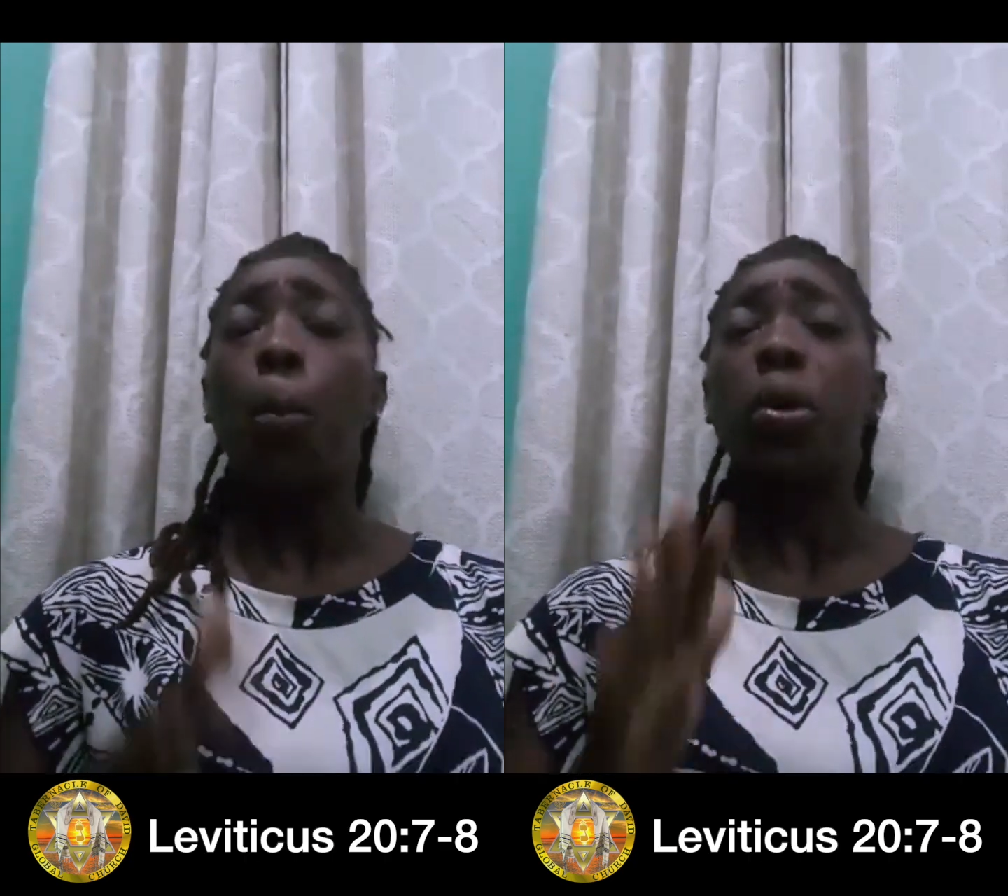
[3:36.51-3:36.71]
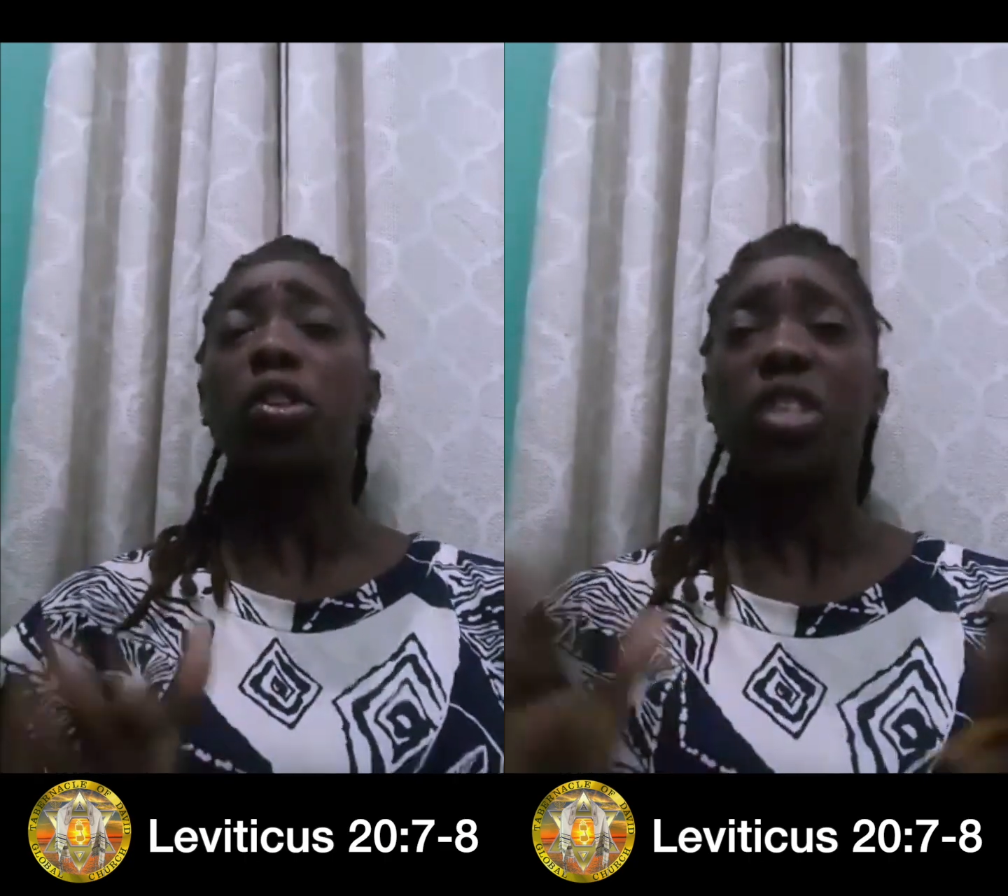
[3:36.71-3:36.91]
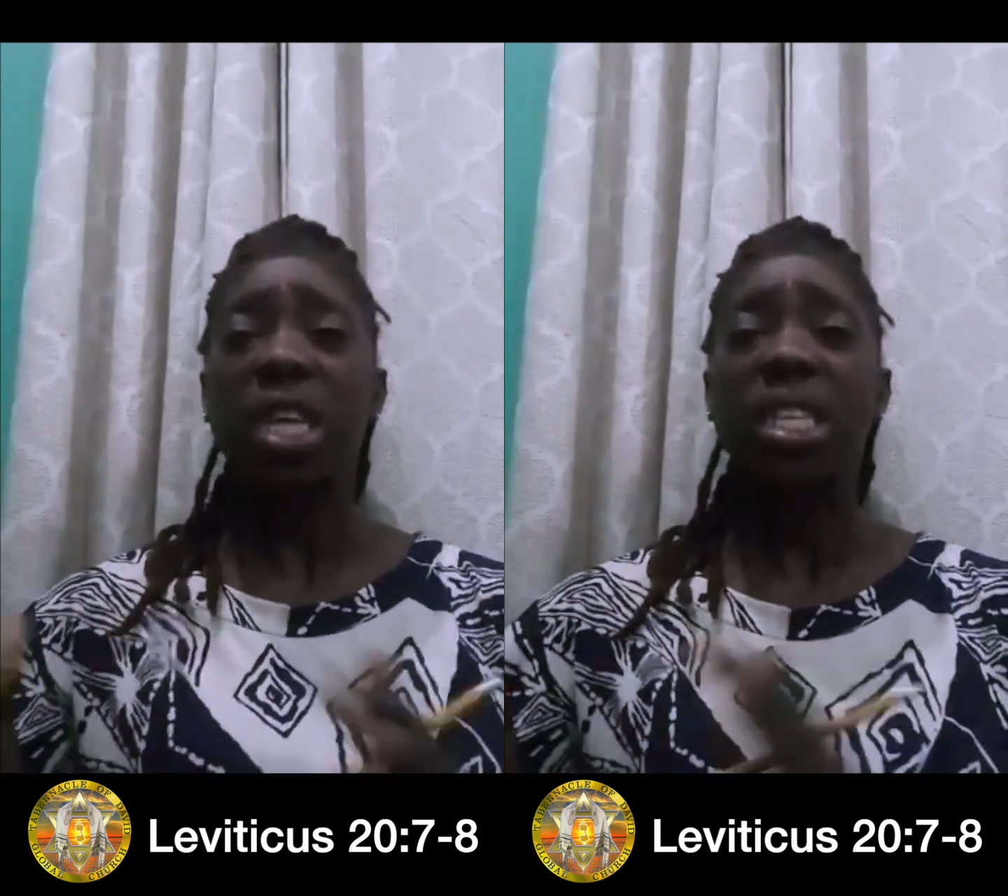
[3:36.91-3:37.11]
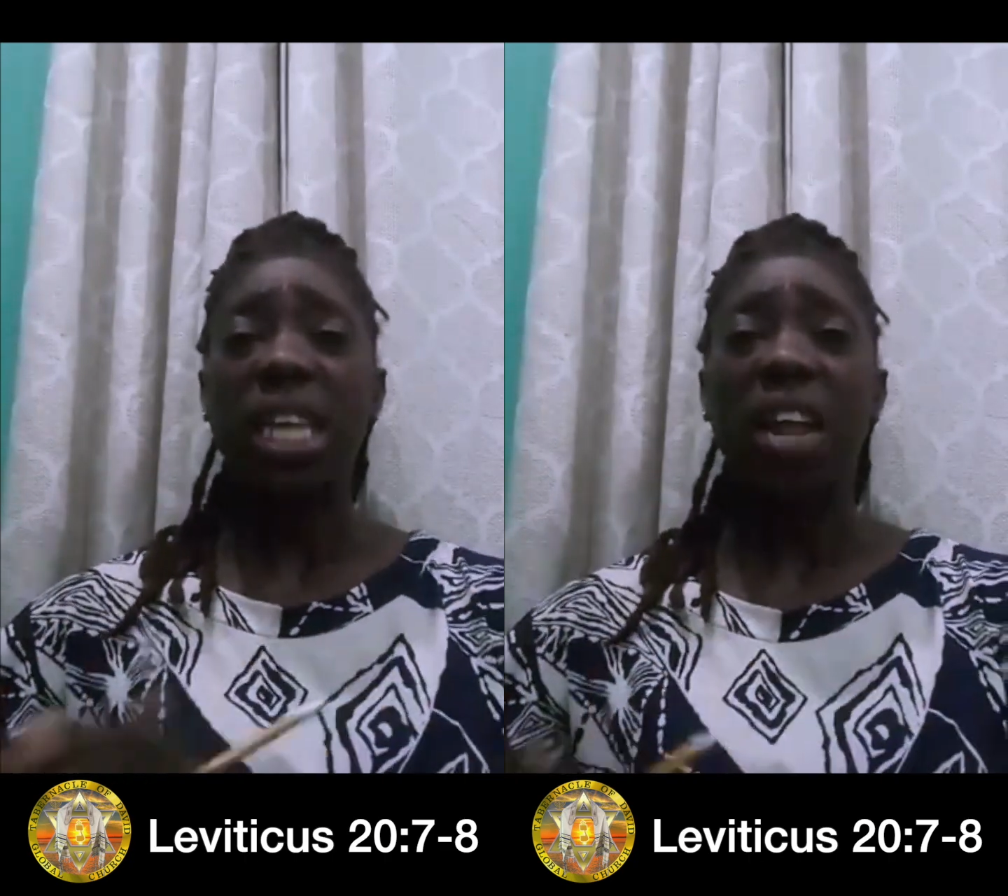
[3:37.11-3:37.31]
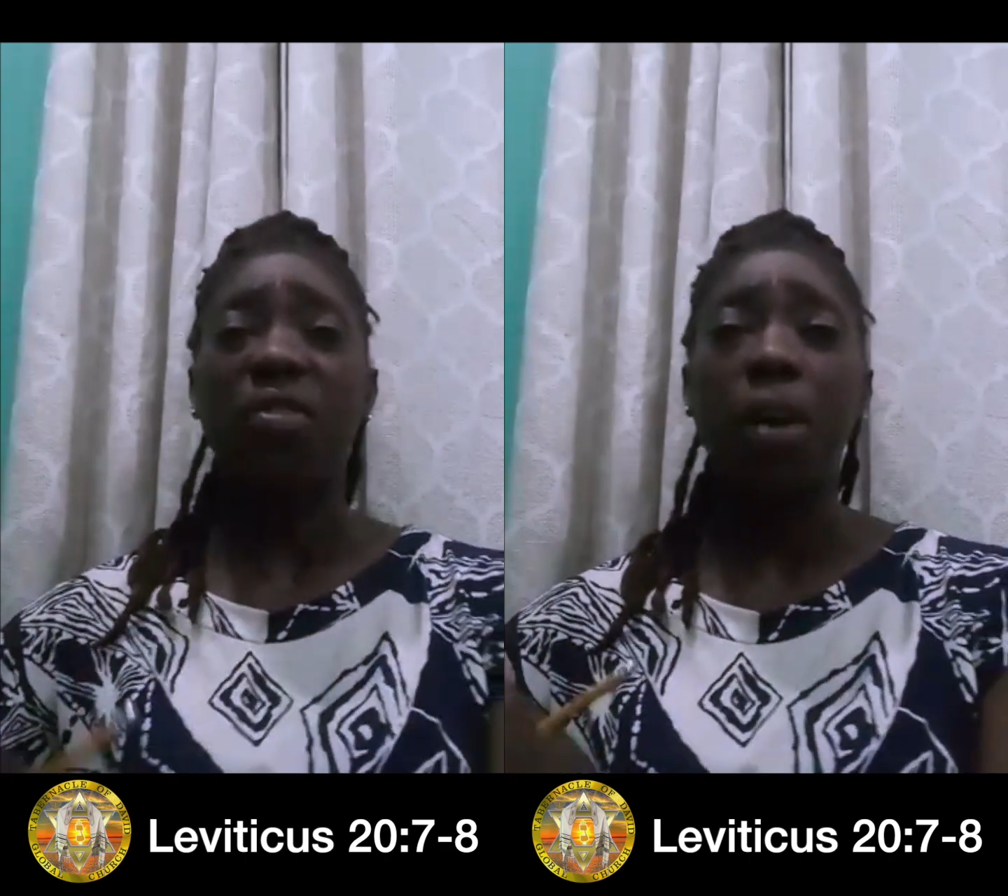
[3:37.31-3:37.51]
put
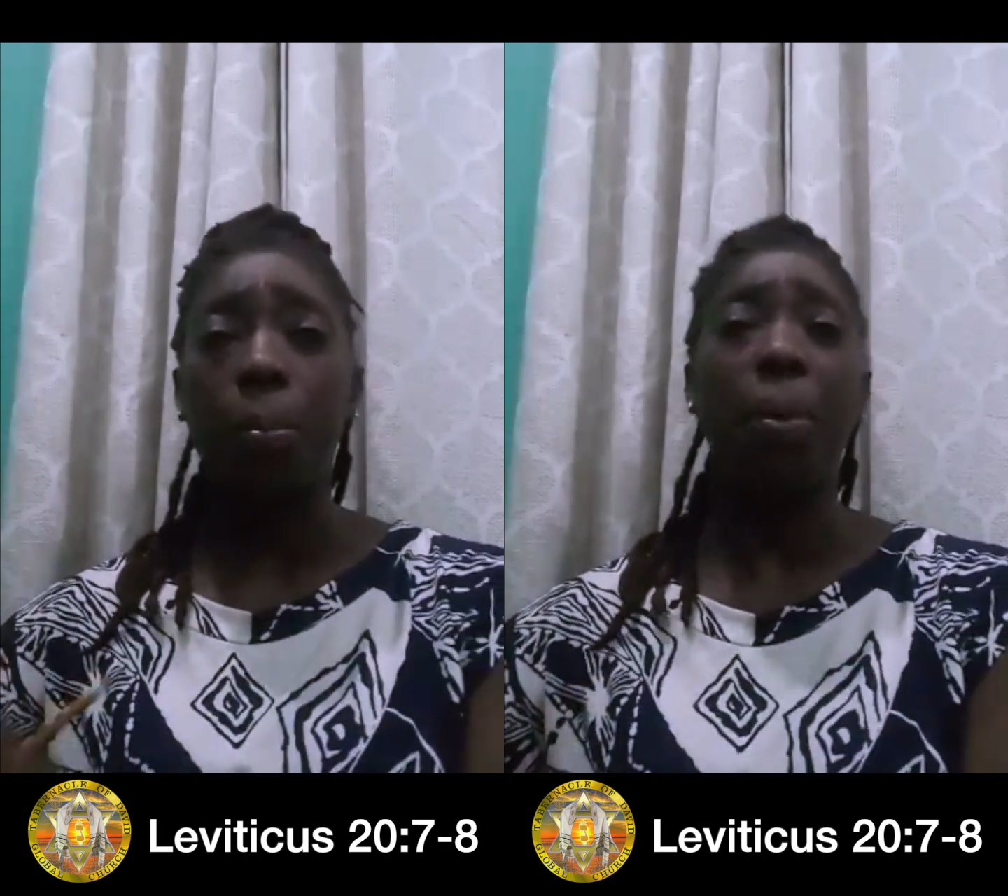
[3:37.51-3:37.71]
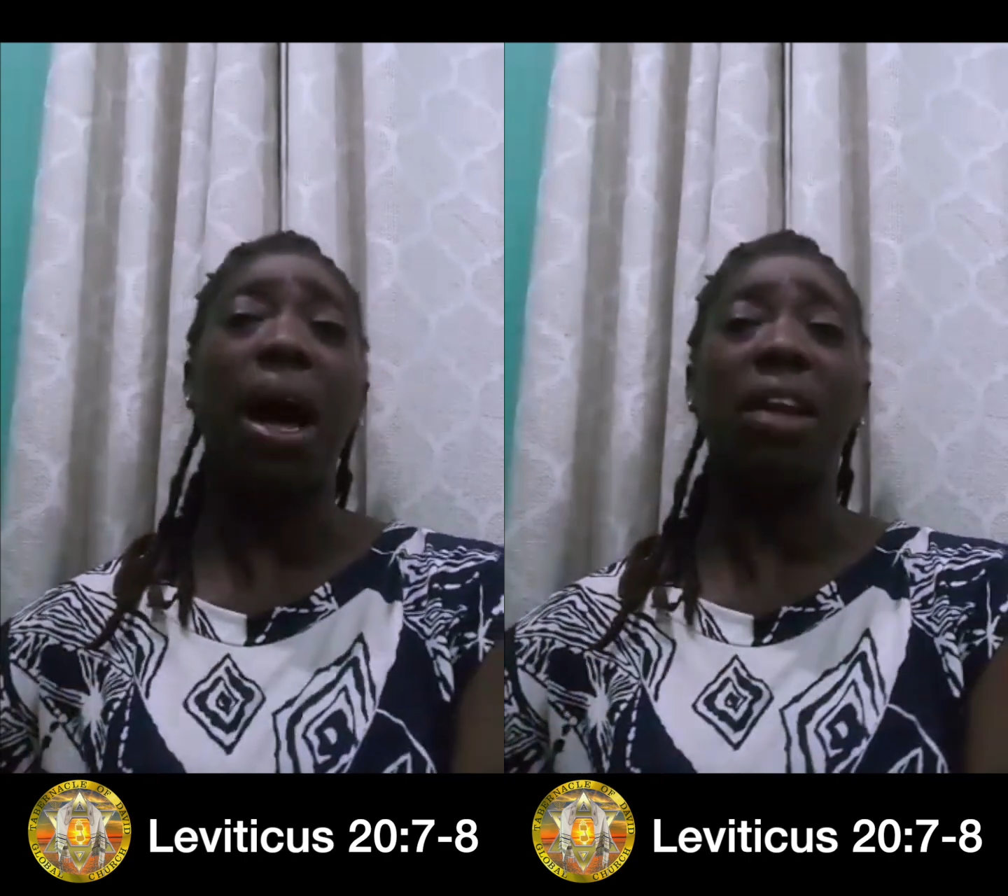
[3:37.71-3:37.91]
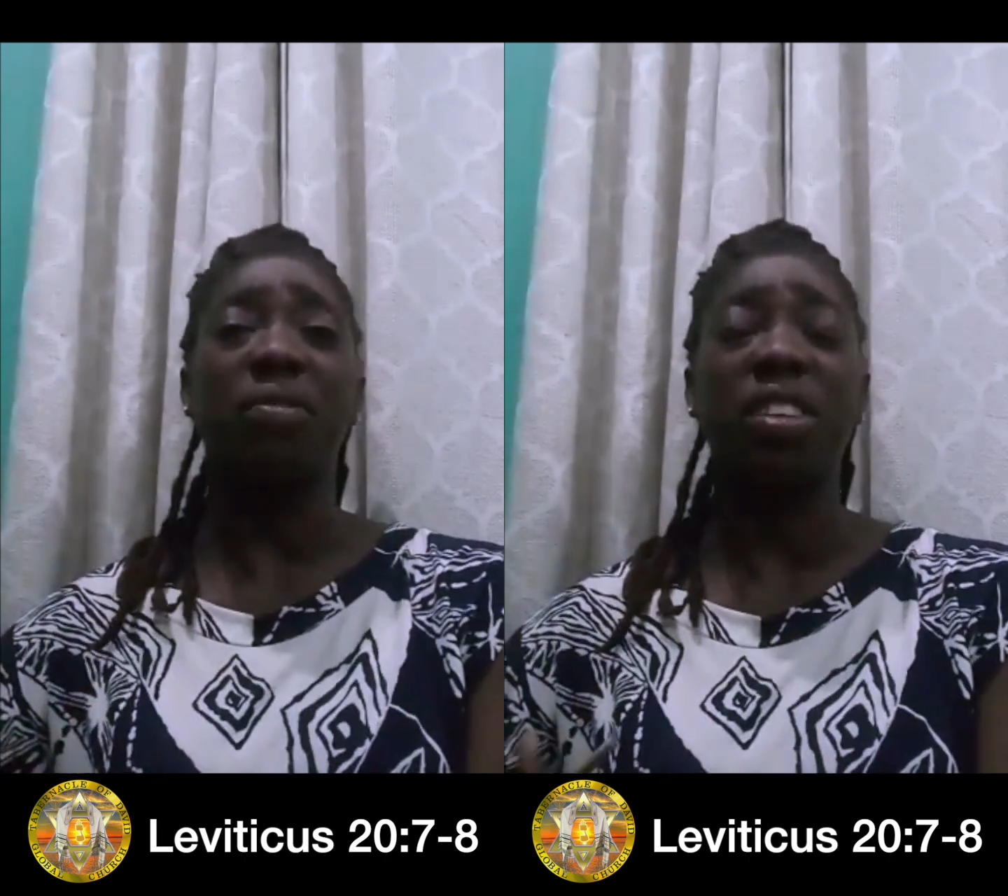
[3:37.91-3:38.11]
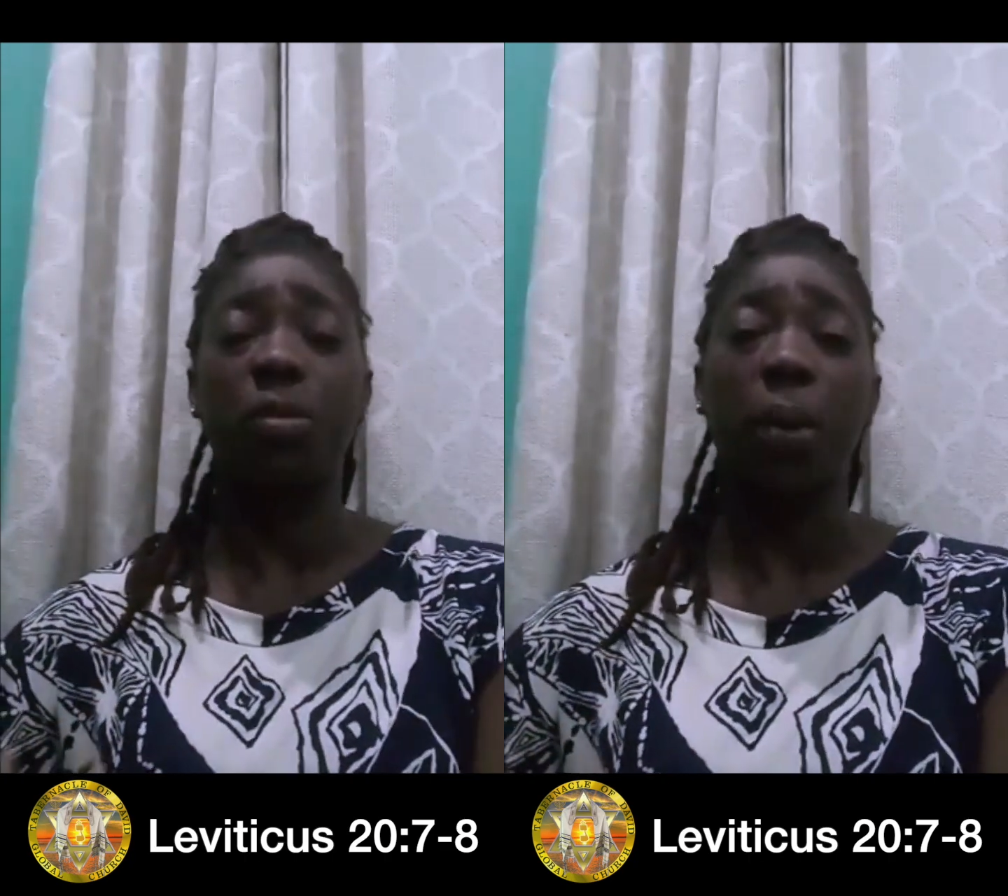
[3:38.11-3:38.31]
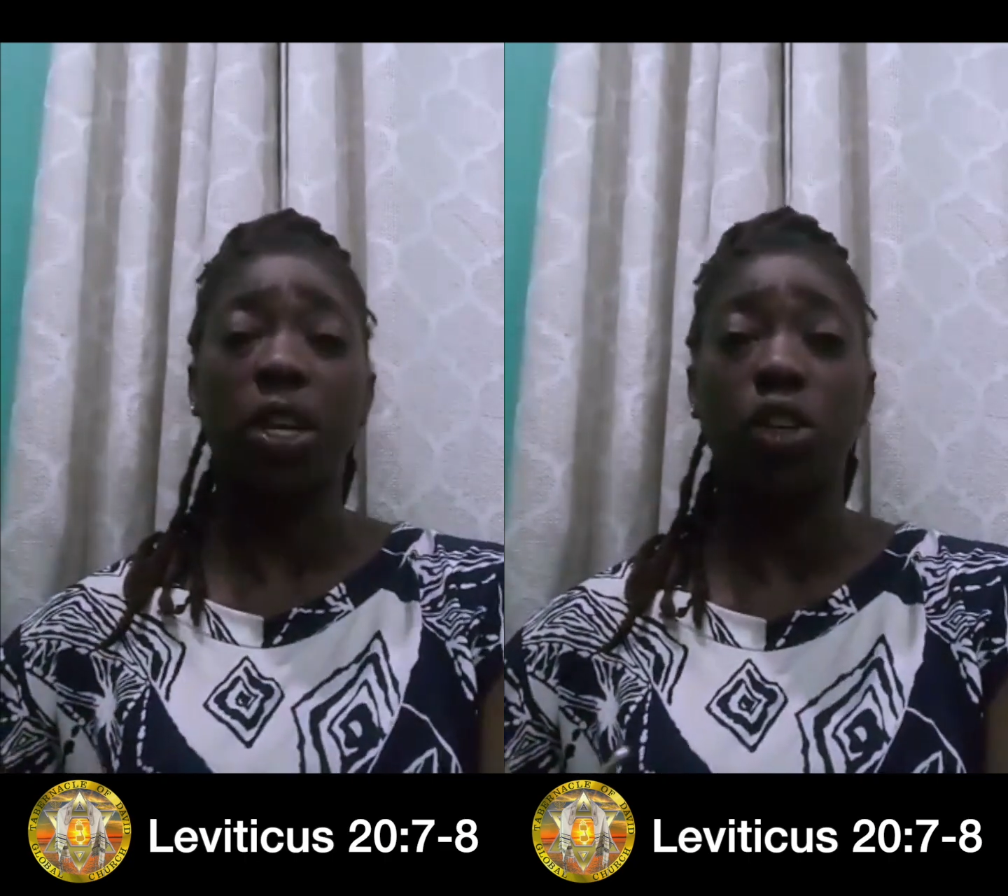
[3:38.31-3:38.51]
yourself apart for
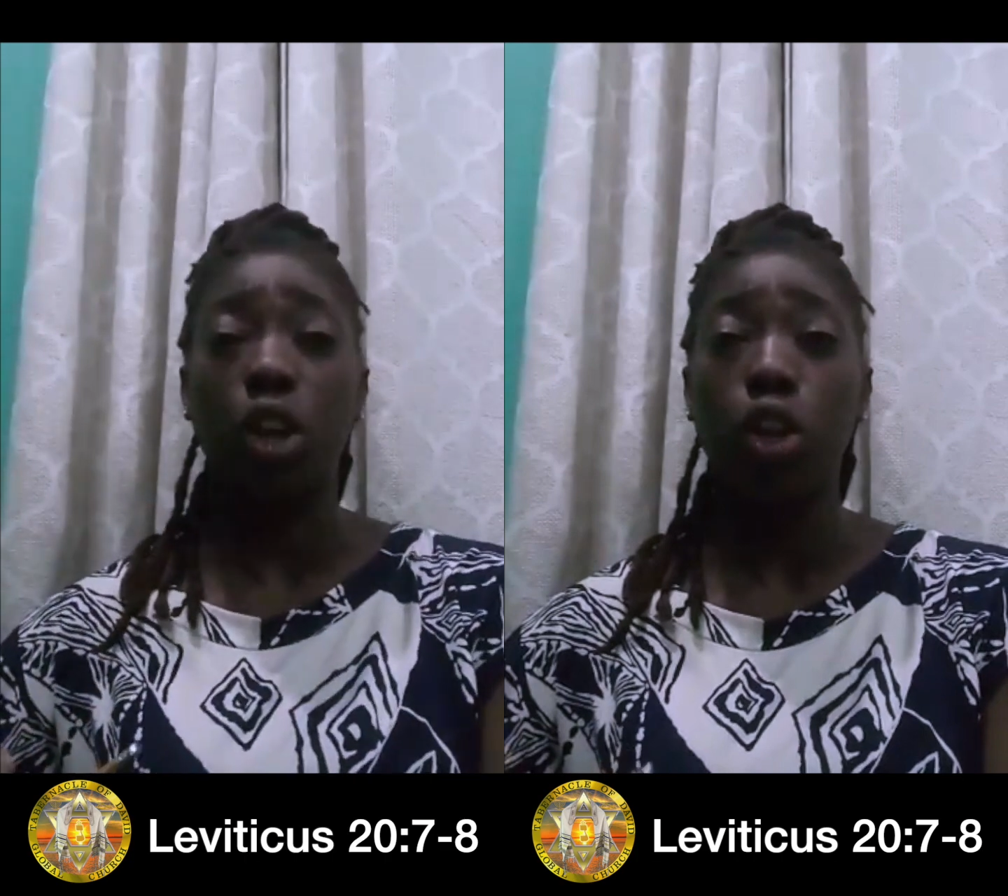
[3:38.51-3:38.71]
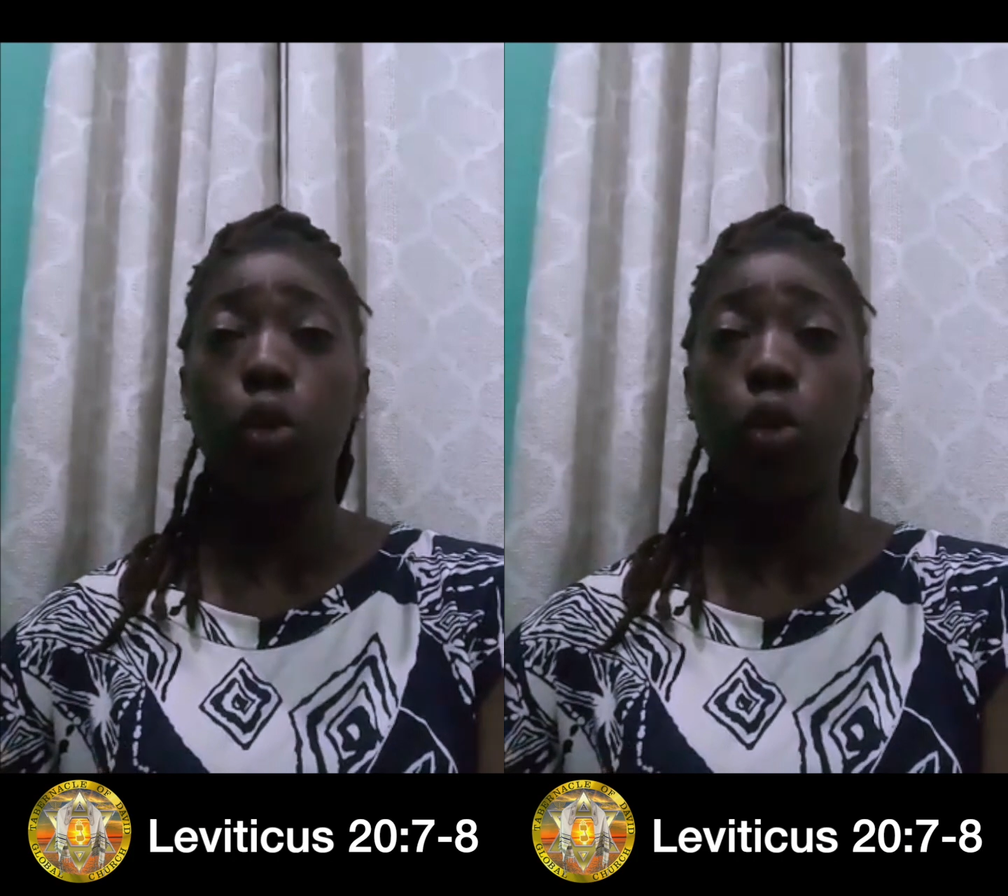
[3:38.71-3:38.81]
special